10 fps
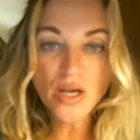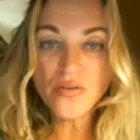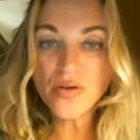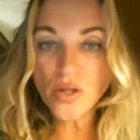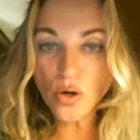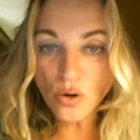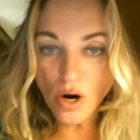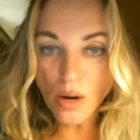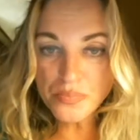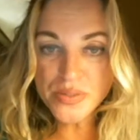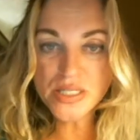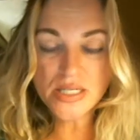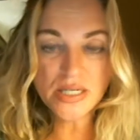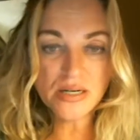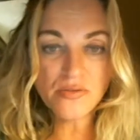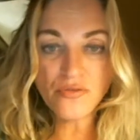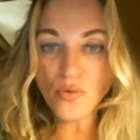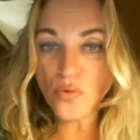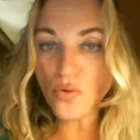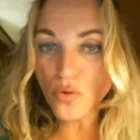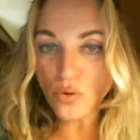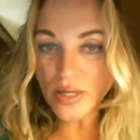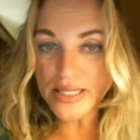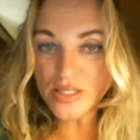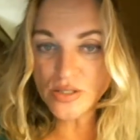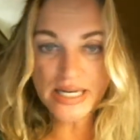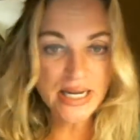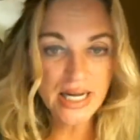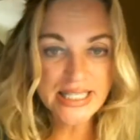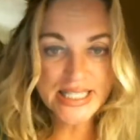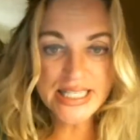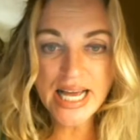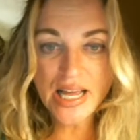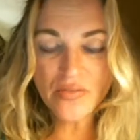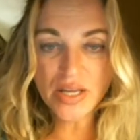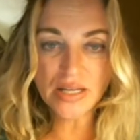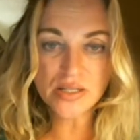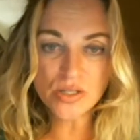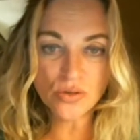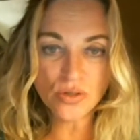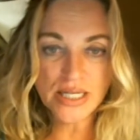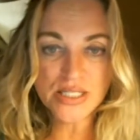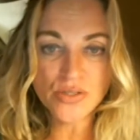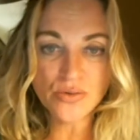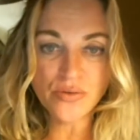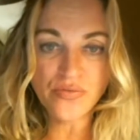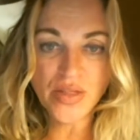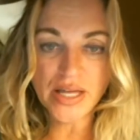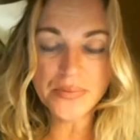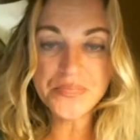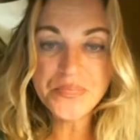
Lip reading: for the crops and for all that daylight savings and all that sort of thing.